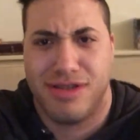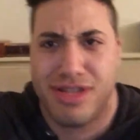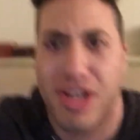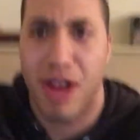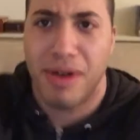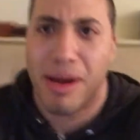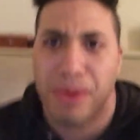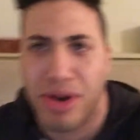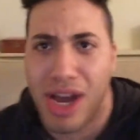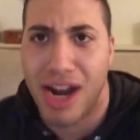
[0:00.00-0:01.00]
Sorry, my
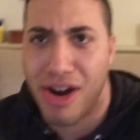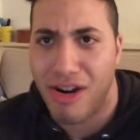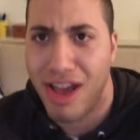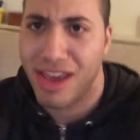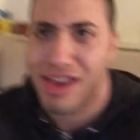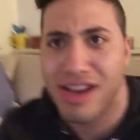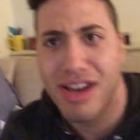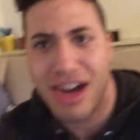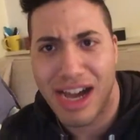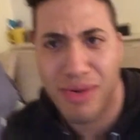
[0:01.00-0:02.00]
arms are tired already.
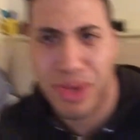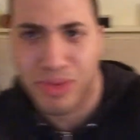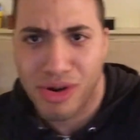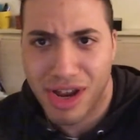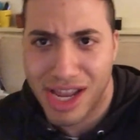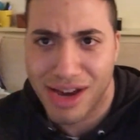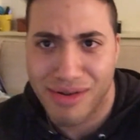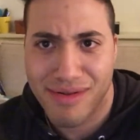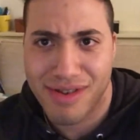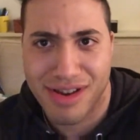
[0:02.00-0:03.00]
I was working
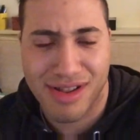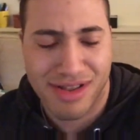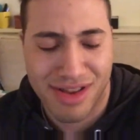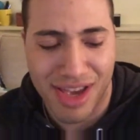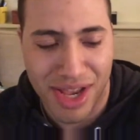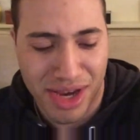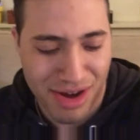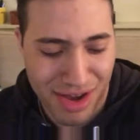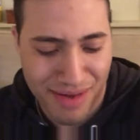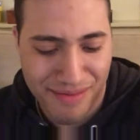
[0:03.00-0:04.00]
out
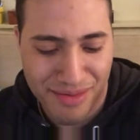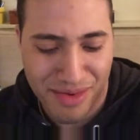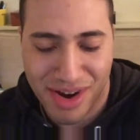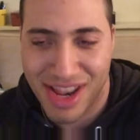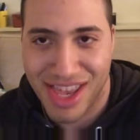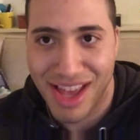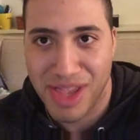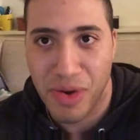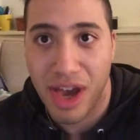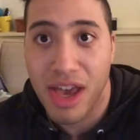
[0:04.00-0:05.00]
yesterday. We're gonna say
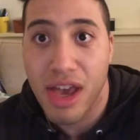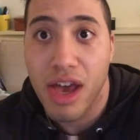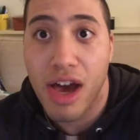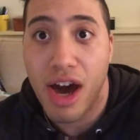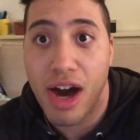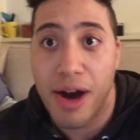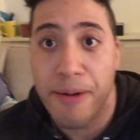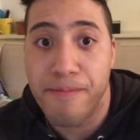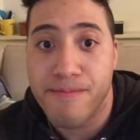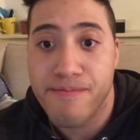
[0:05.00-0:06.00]
that's why.
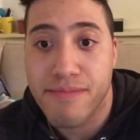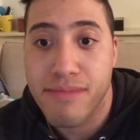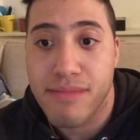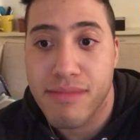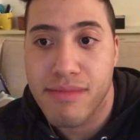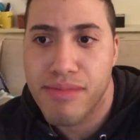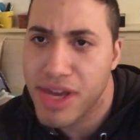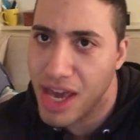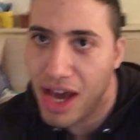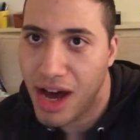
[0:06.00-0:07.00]
But
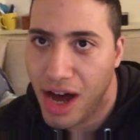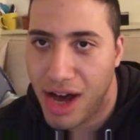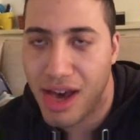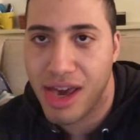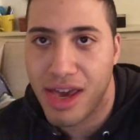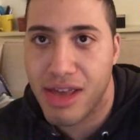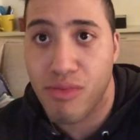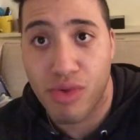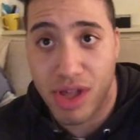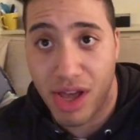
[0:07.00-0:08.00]
yeah, I
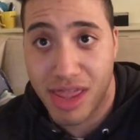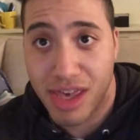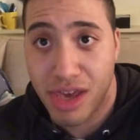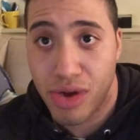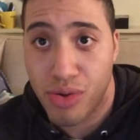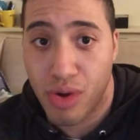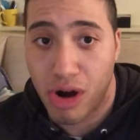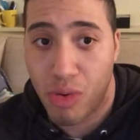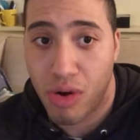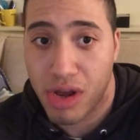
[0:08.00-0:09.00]
really like that you
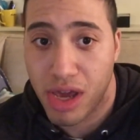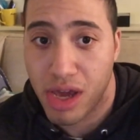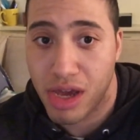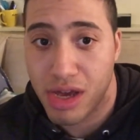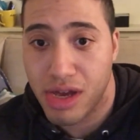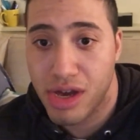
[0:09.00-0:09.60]
are working